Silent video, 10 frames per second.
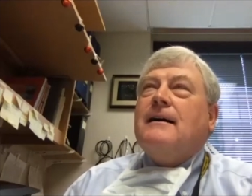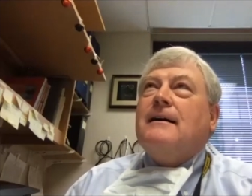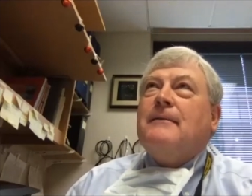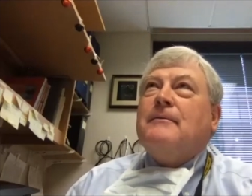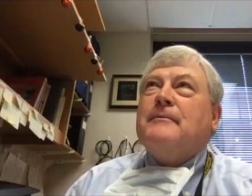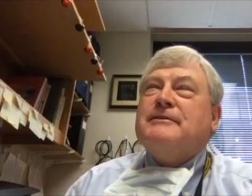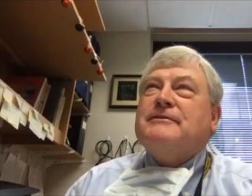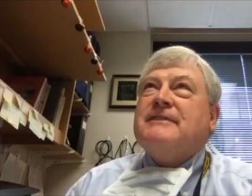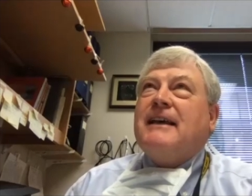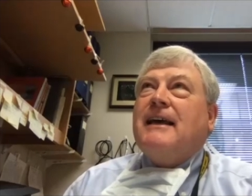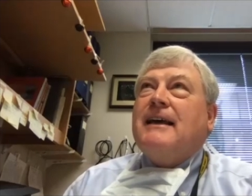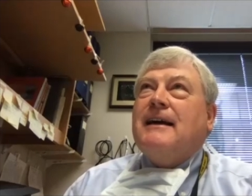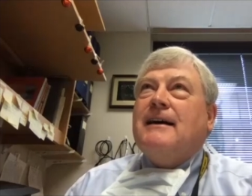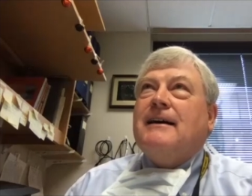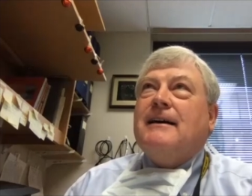what would you say,
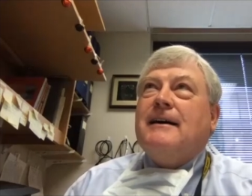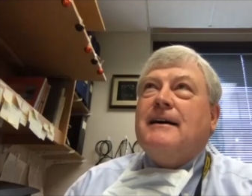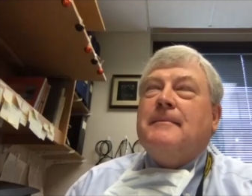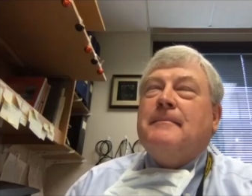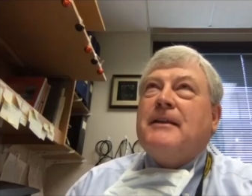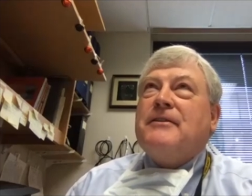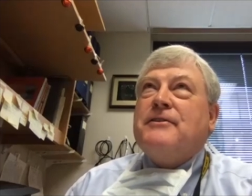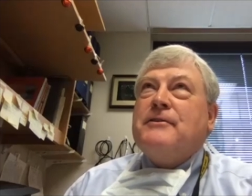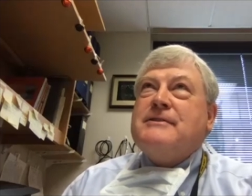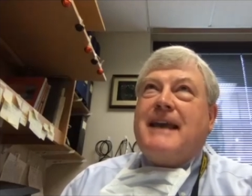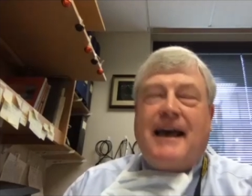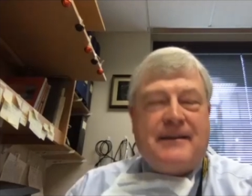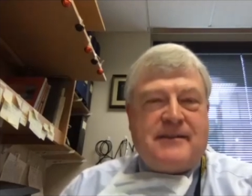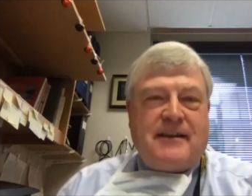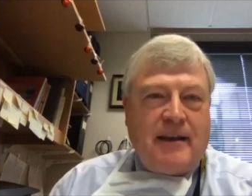
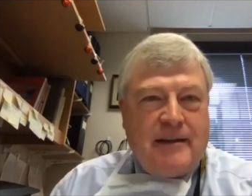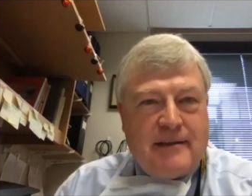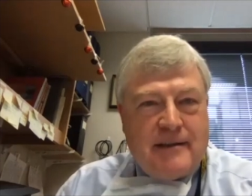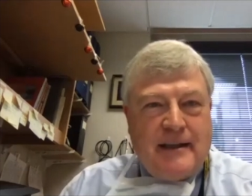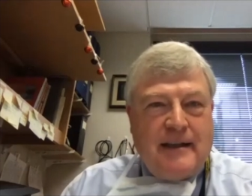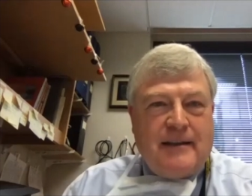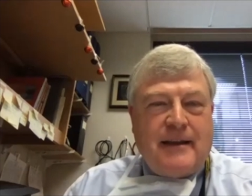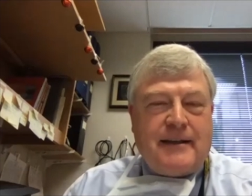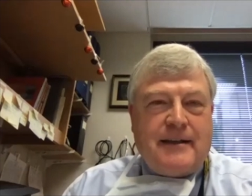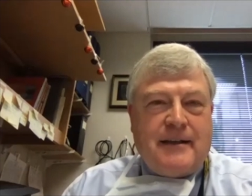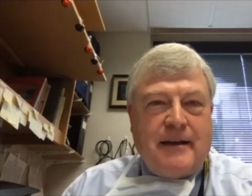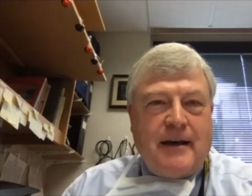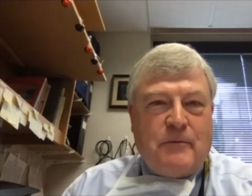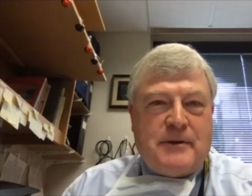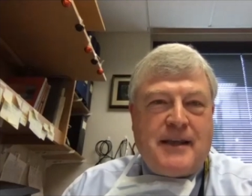enthusiastic that he
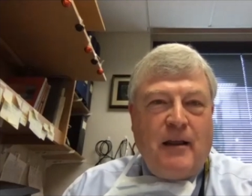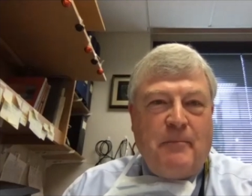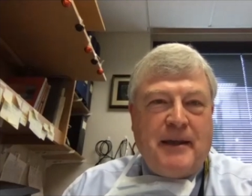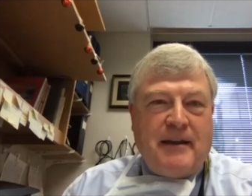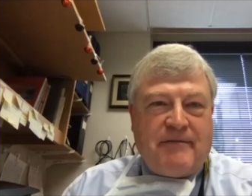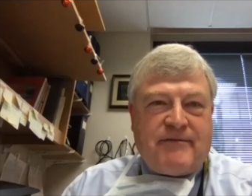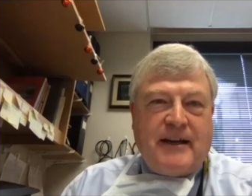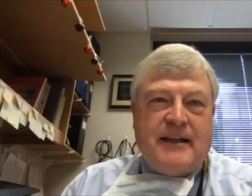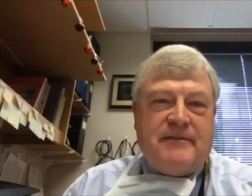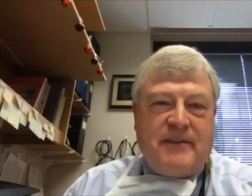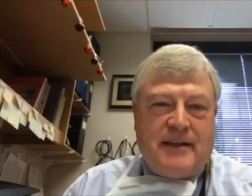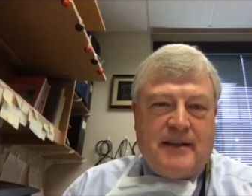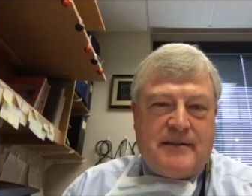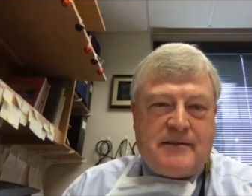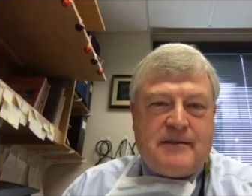was helping a friend of
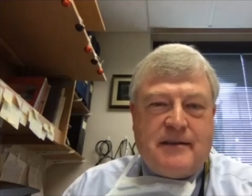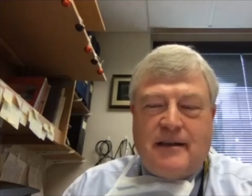his